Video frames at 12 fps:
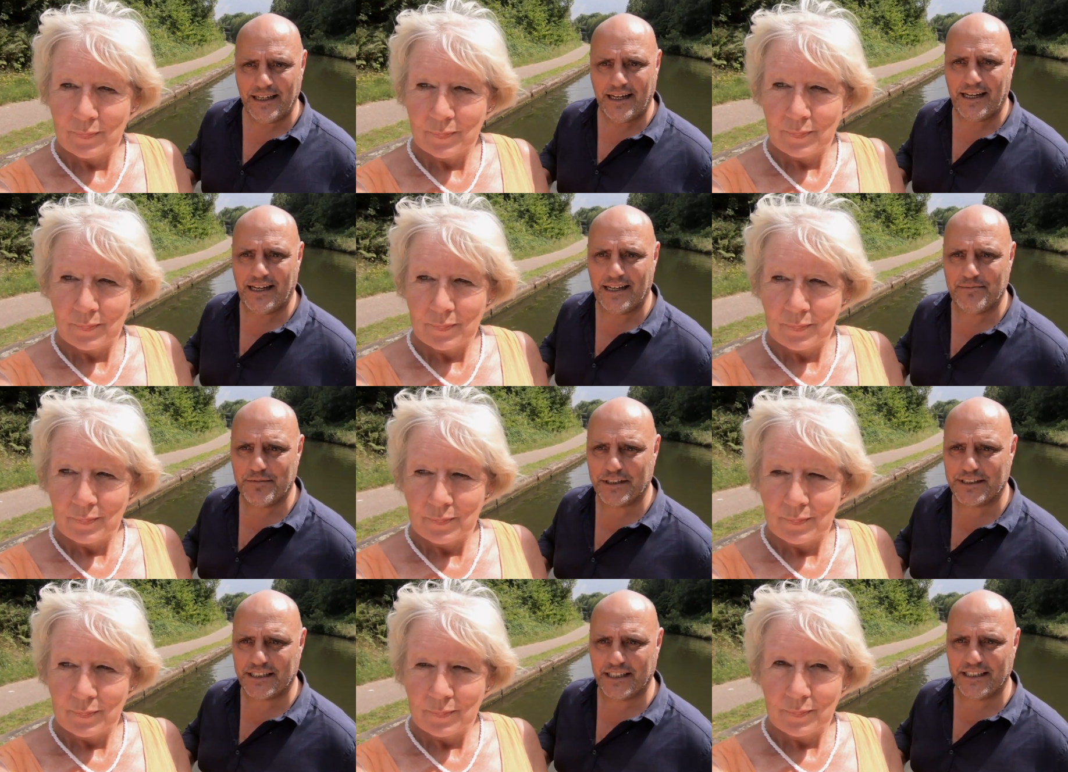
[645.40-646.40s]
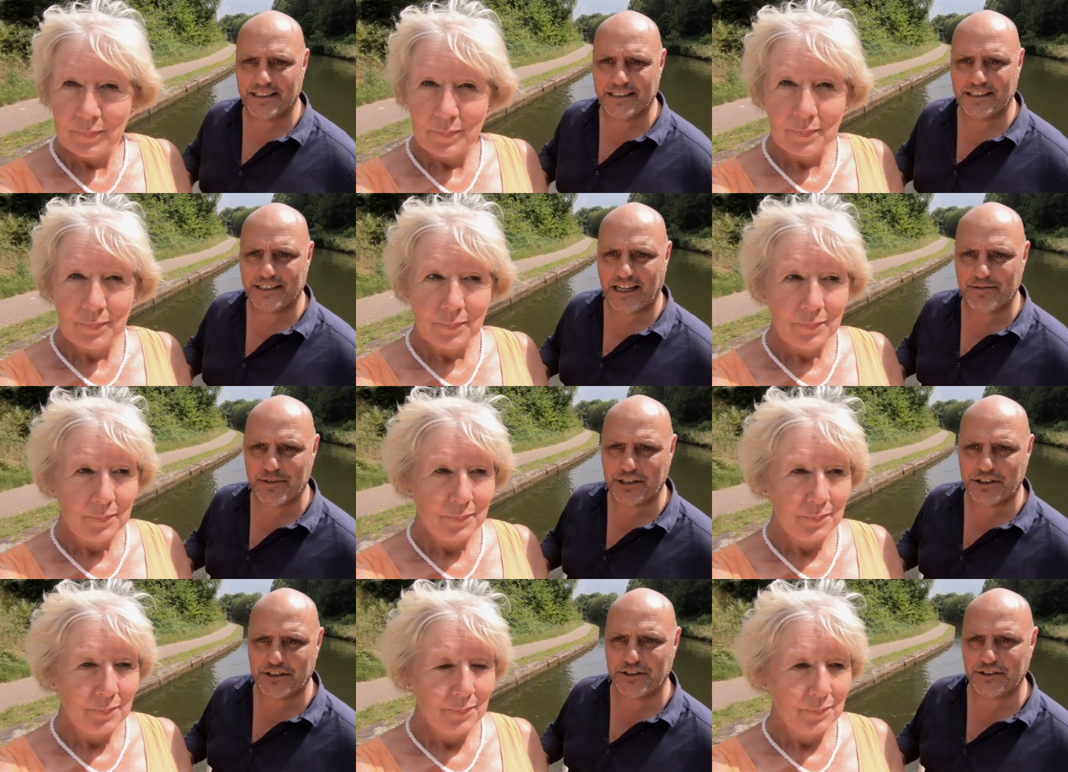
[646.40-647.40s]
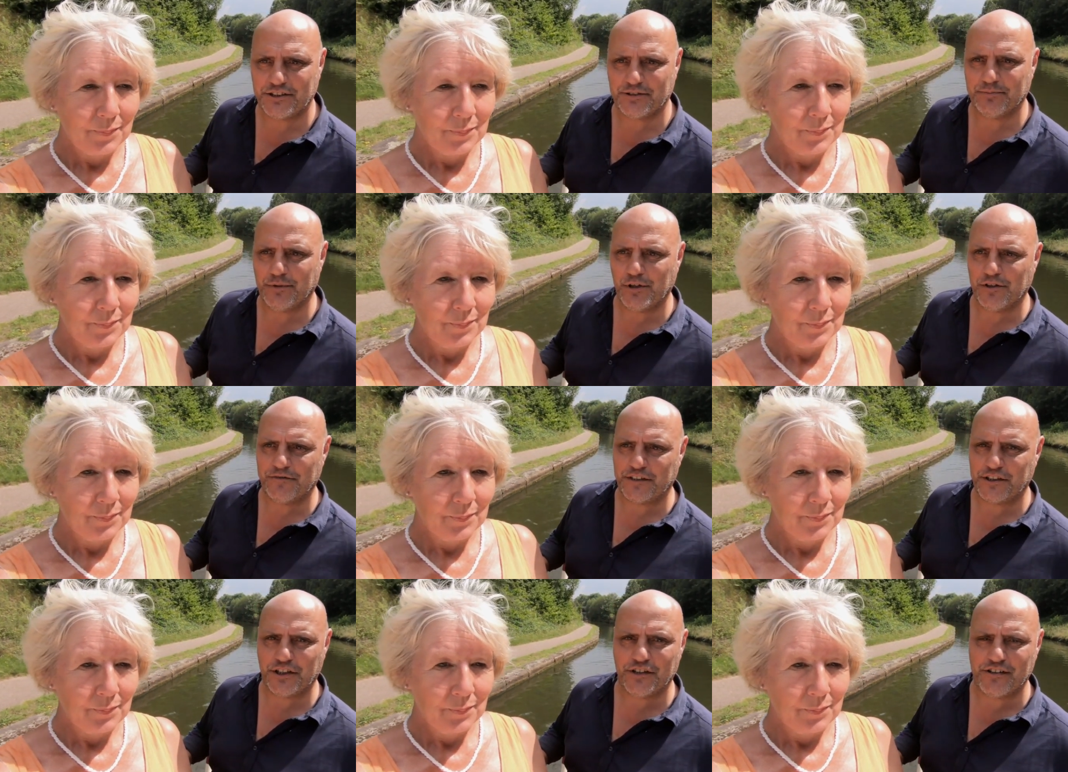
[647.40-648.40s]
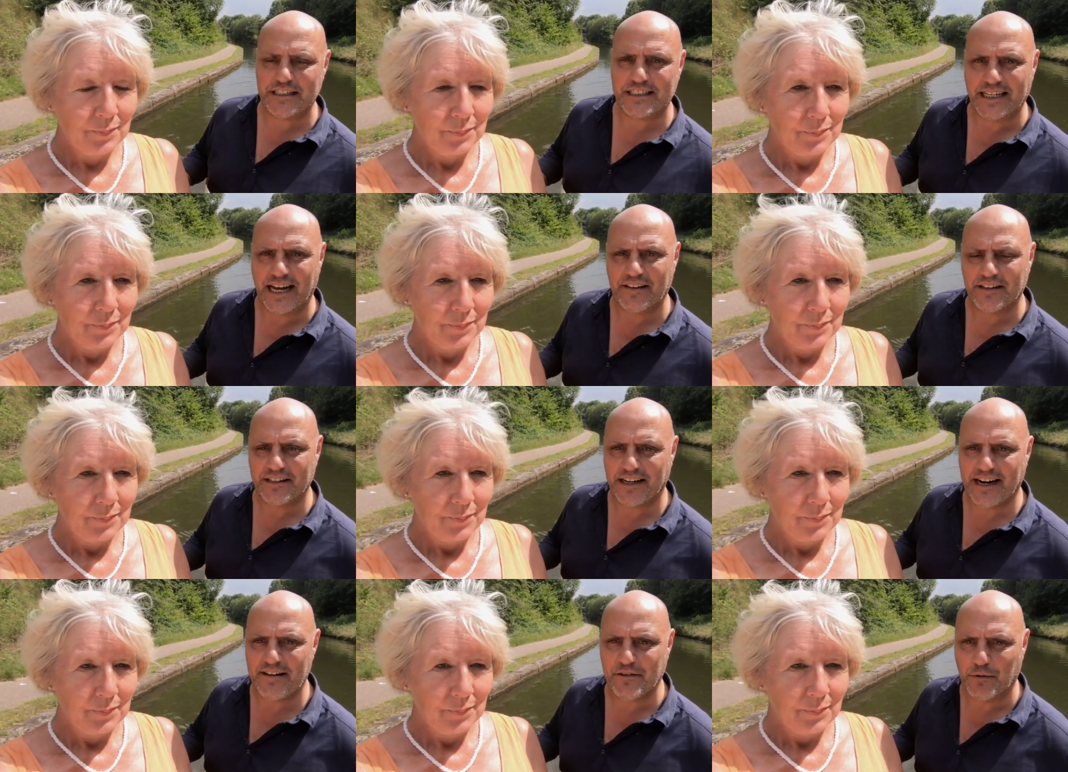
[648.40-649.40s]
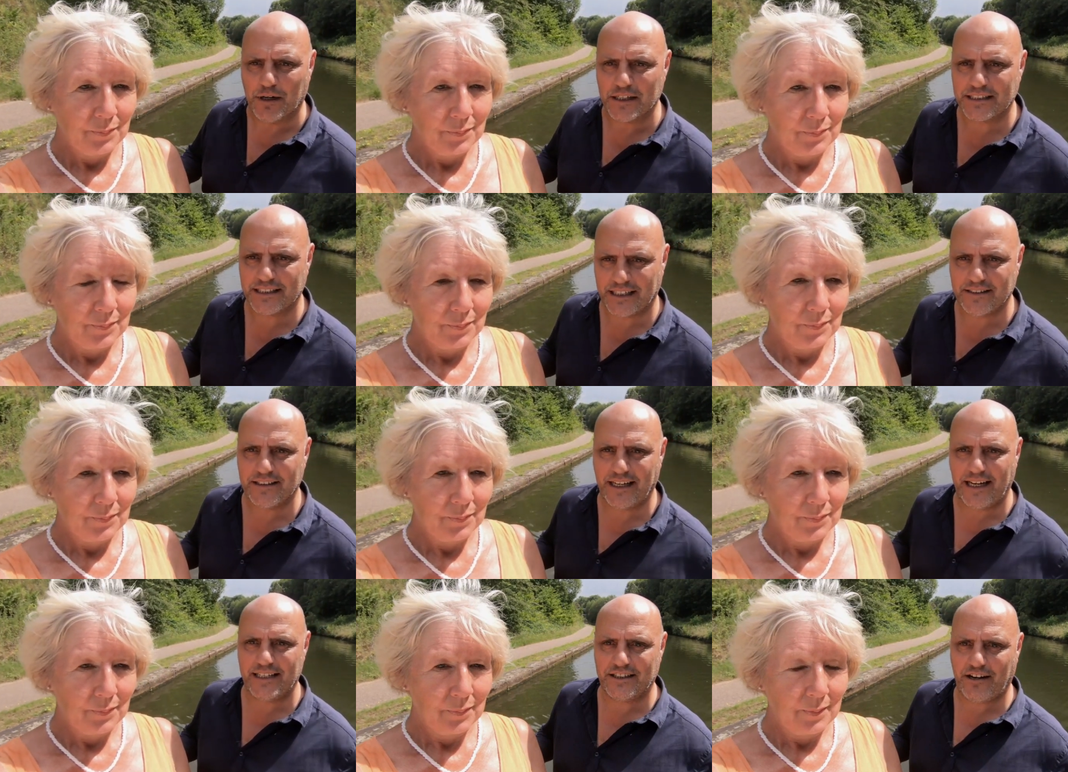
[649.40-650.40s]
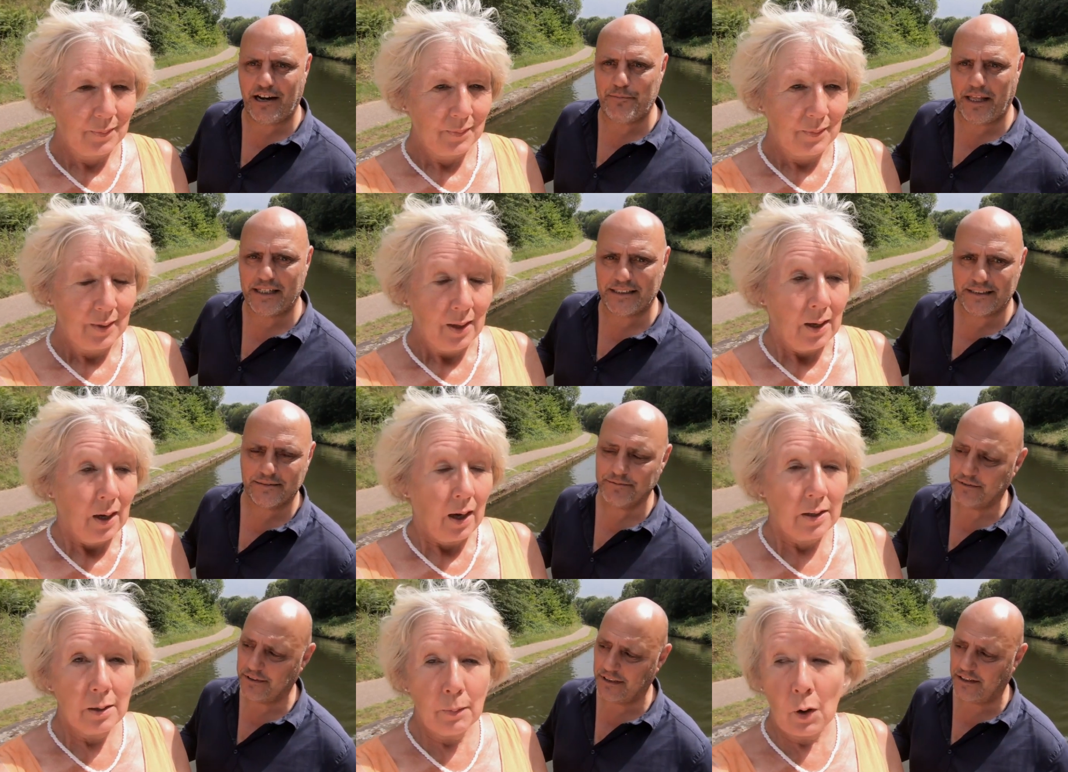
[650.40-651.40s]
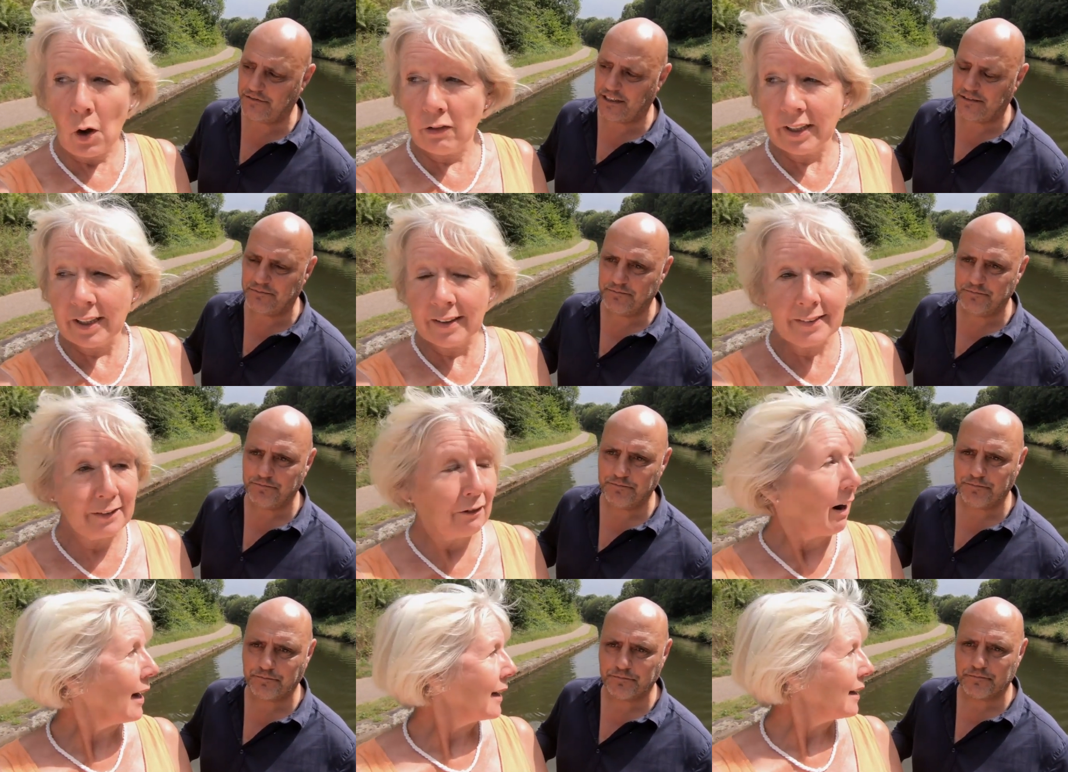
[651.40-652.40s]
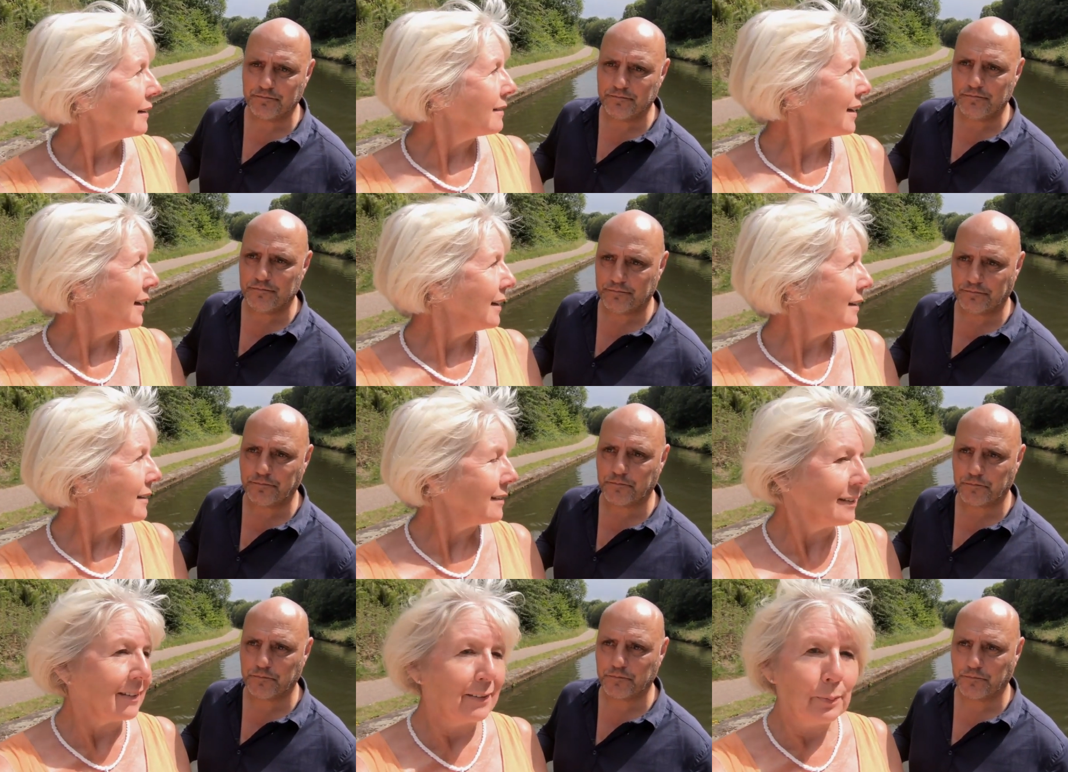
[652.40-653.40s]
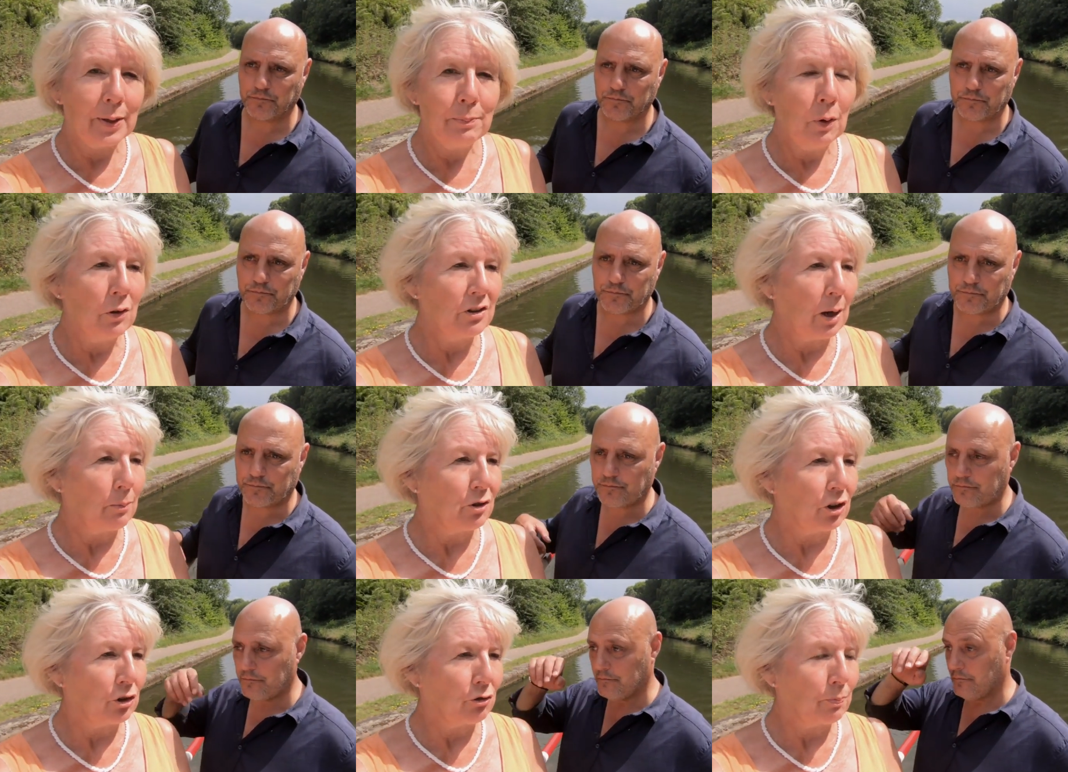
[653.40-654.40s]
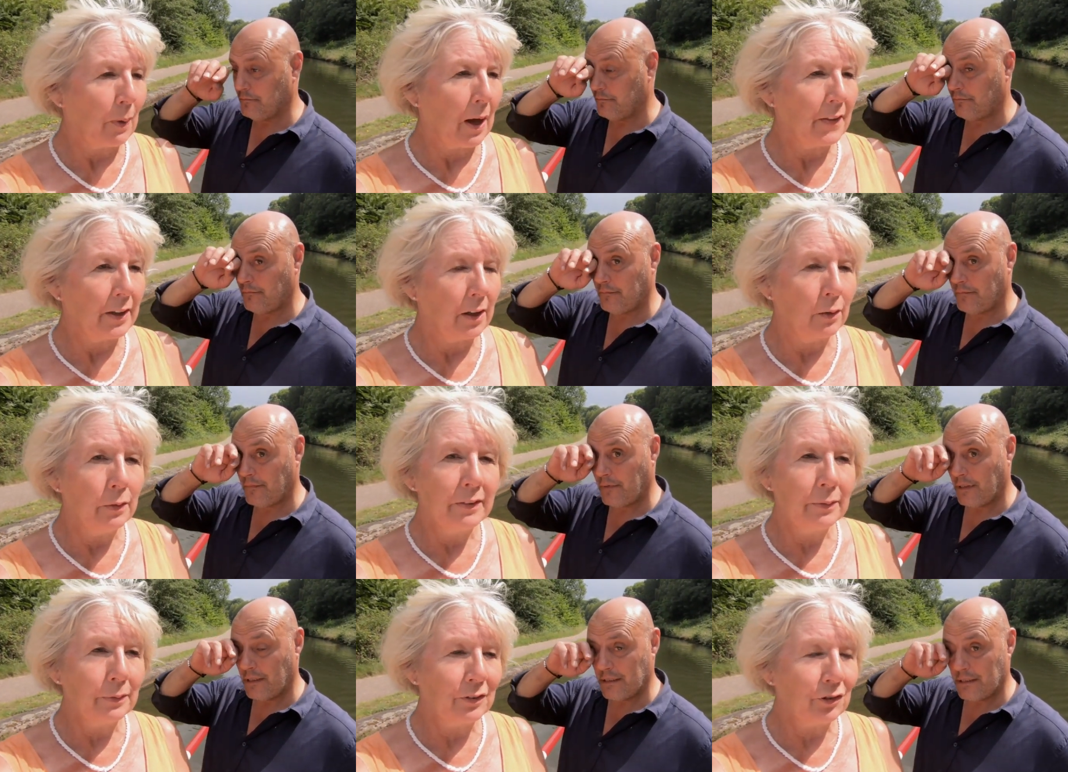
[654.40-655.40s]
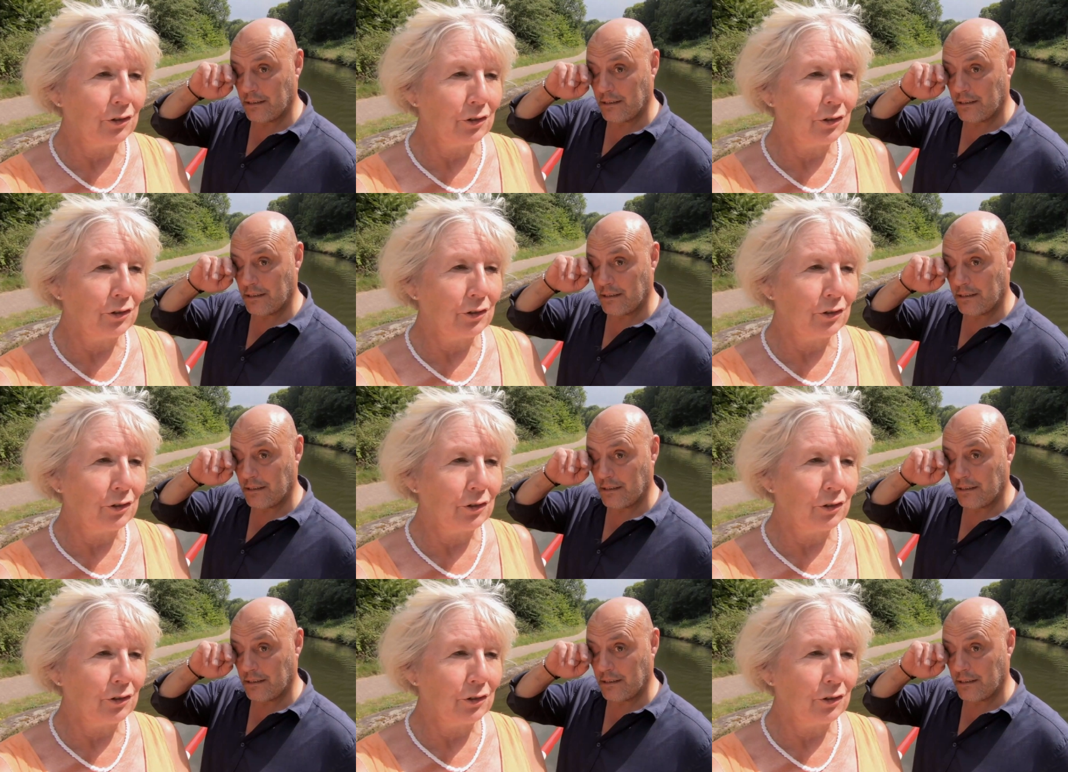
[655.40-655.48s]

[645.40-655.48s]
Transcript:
Speaker 1: But so much more for tourists now than there ever was, so yeah, great place.
Speaker 2: And the mooring is great, isn't it? It's just, we moored up just by the Oozells